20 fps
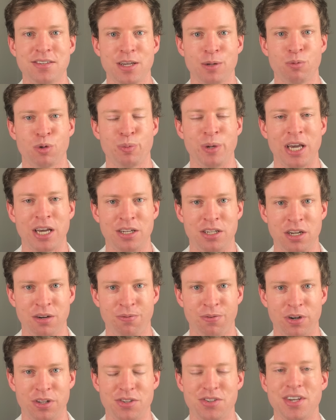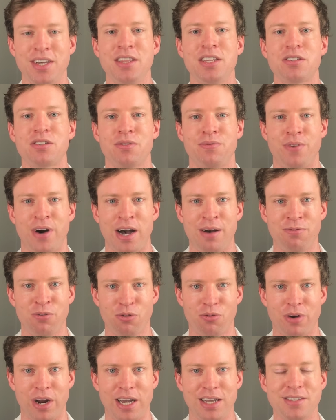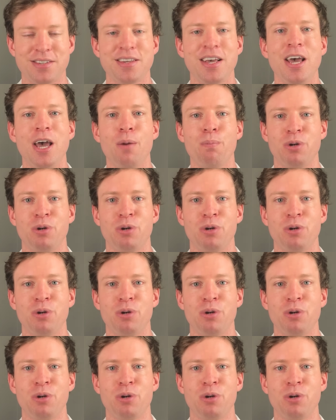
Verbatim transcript: seem to be a difference in the survival rates